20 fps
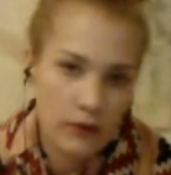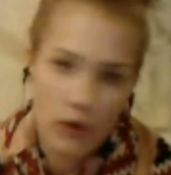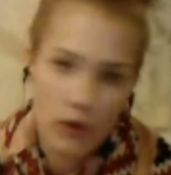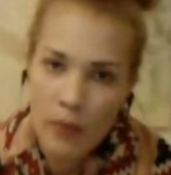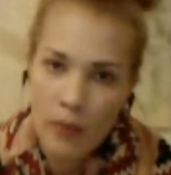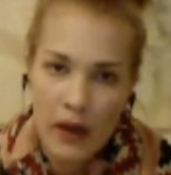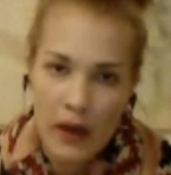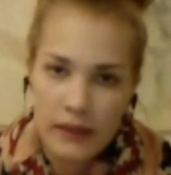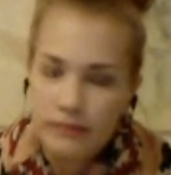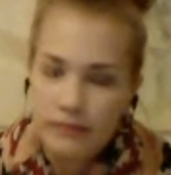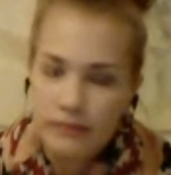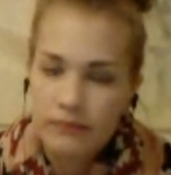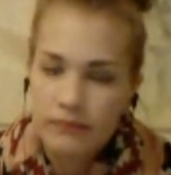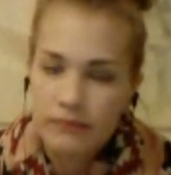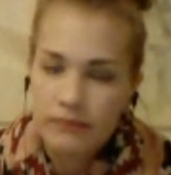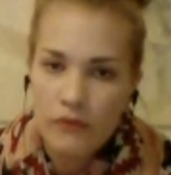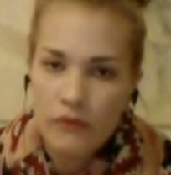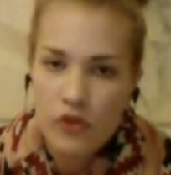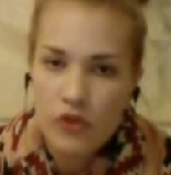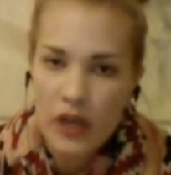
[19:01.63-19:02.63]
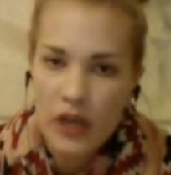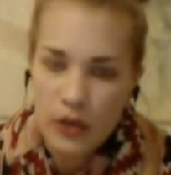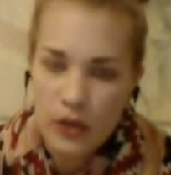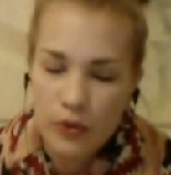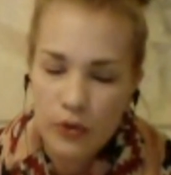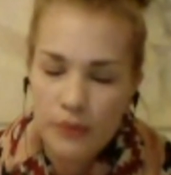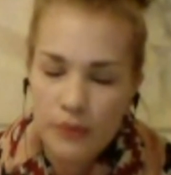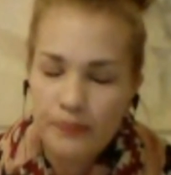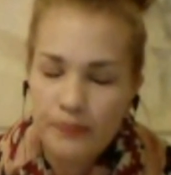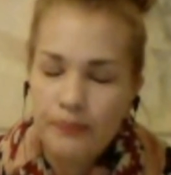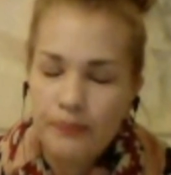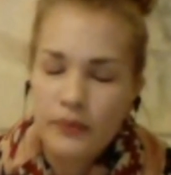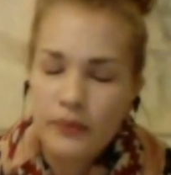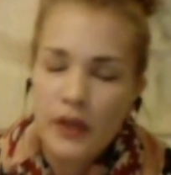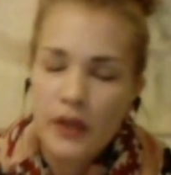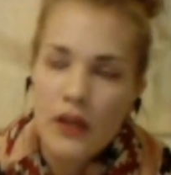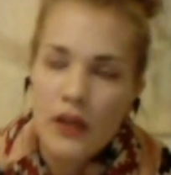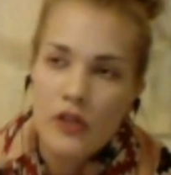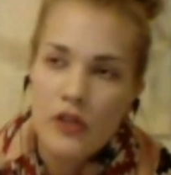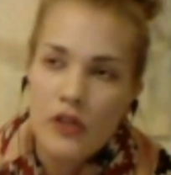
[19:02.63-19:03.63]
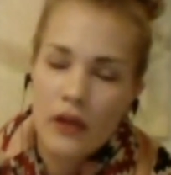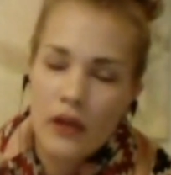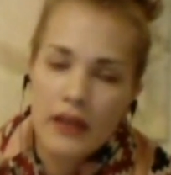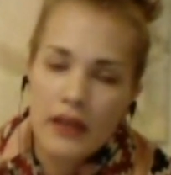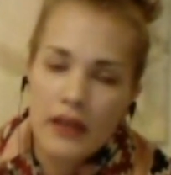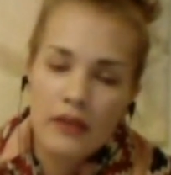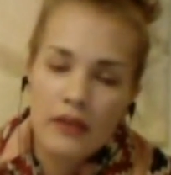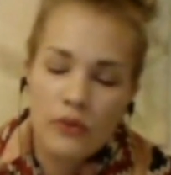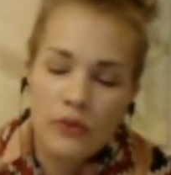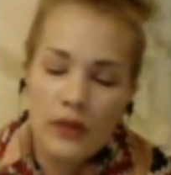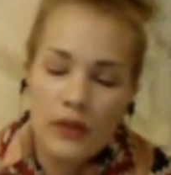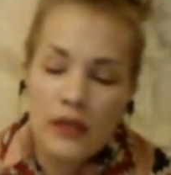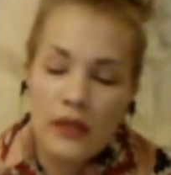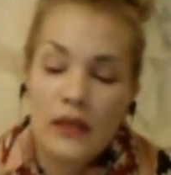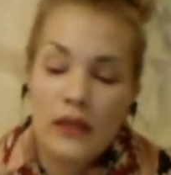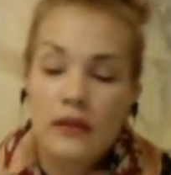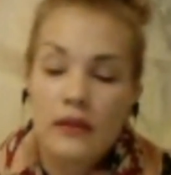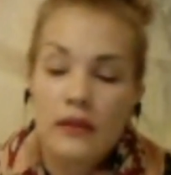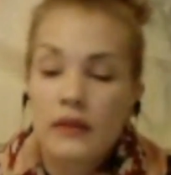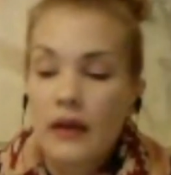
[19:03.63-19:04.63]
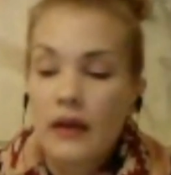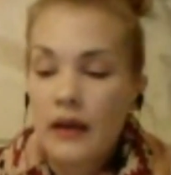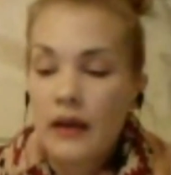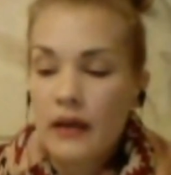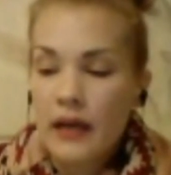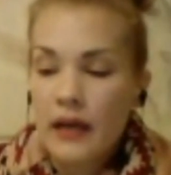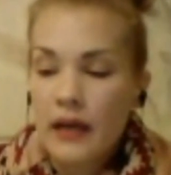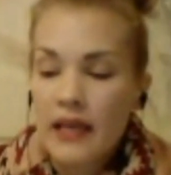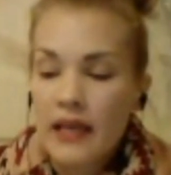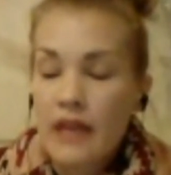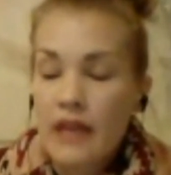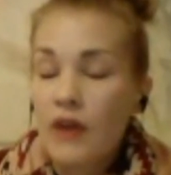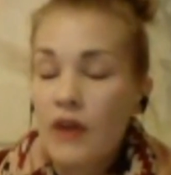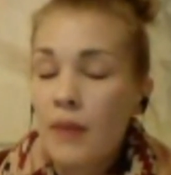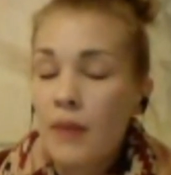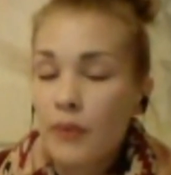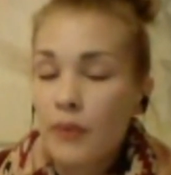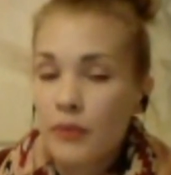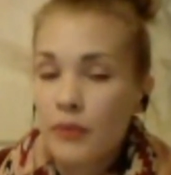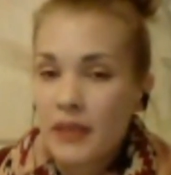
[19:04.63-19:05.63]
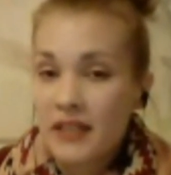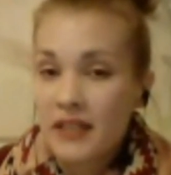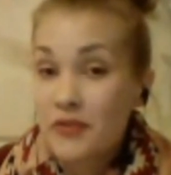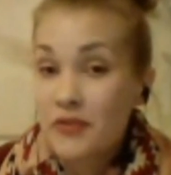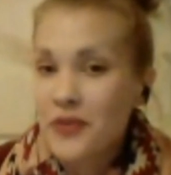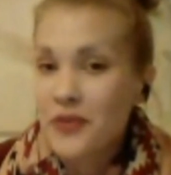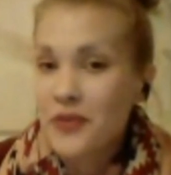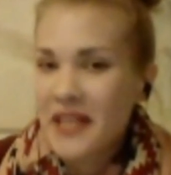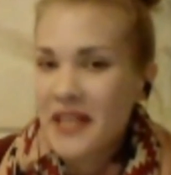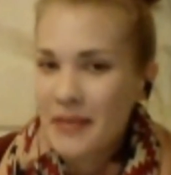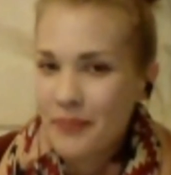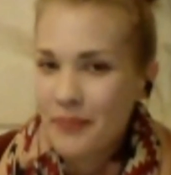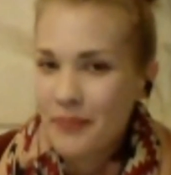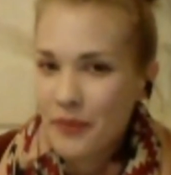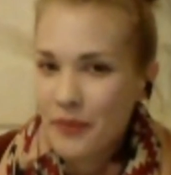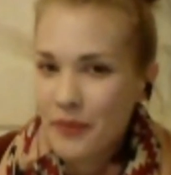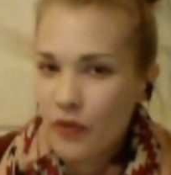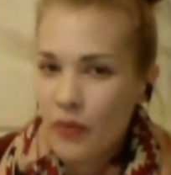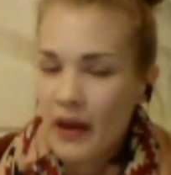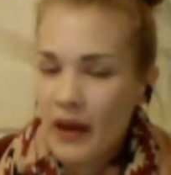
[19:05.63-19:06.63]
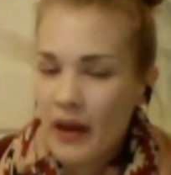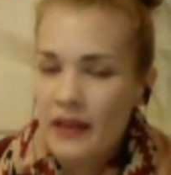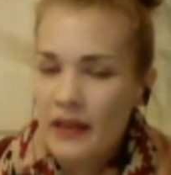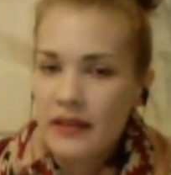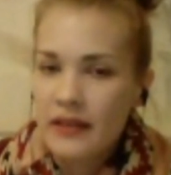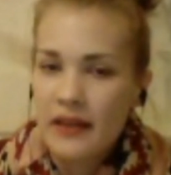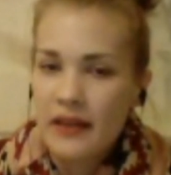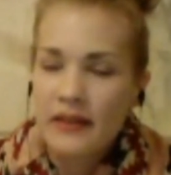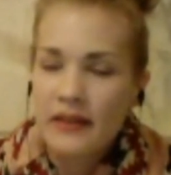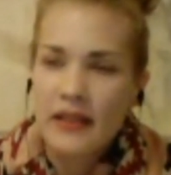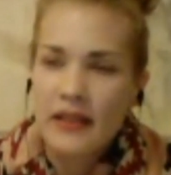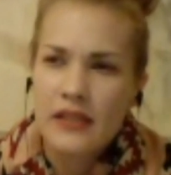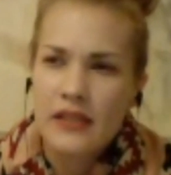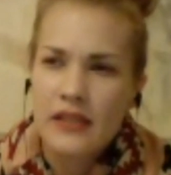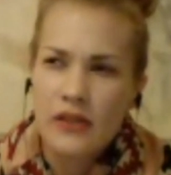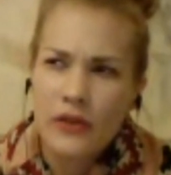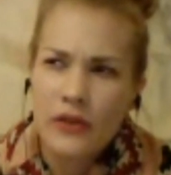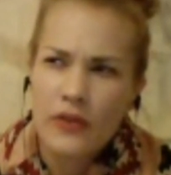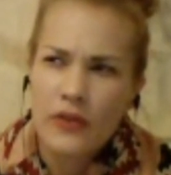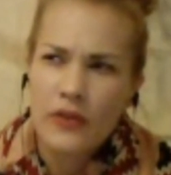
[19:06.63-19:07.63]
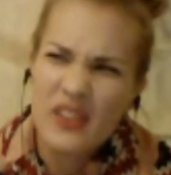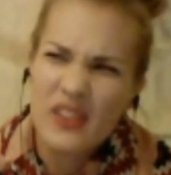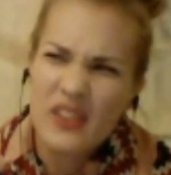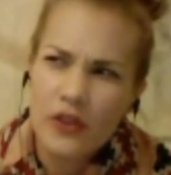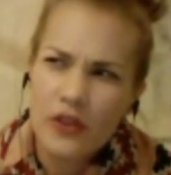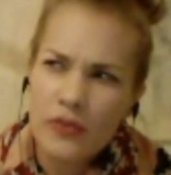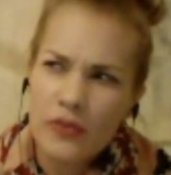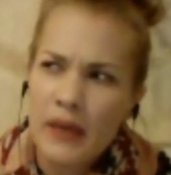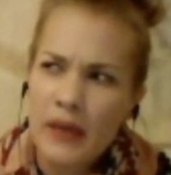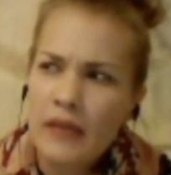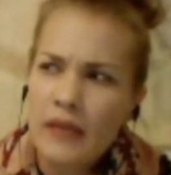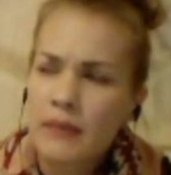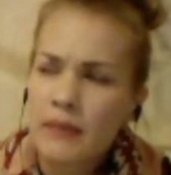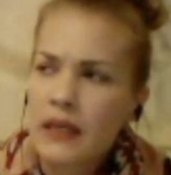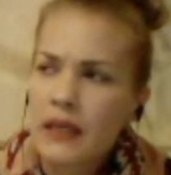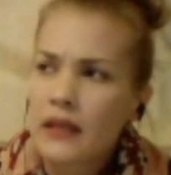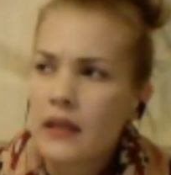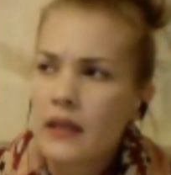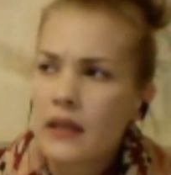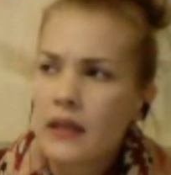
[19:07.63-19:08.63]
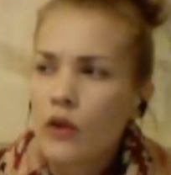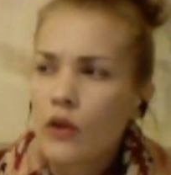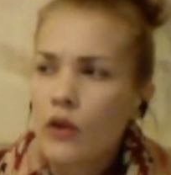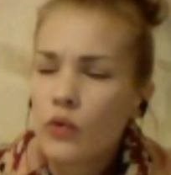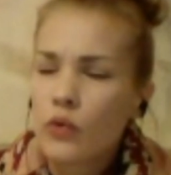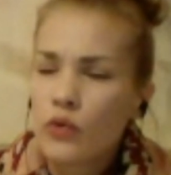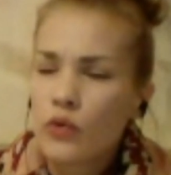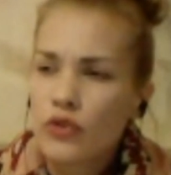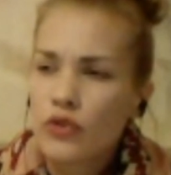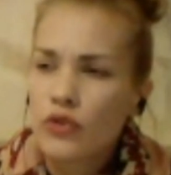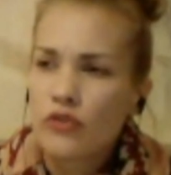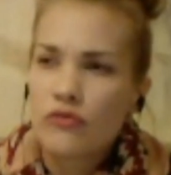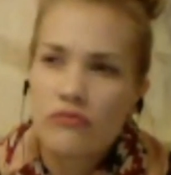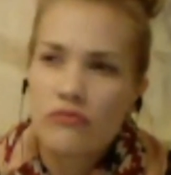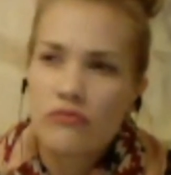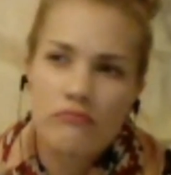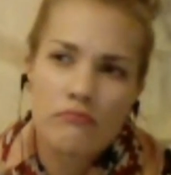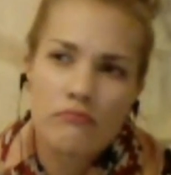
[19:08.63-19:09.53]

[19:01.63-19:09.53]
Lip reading: all my childhood. So I really I gave up a big dream of mine, and it sort of made me lose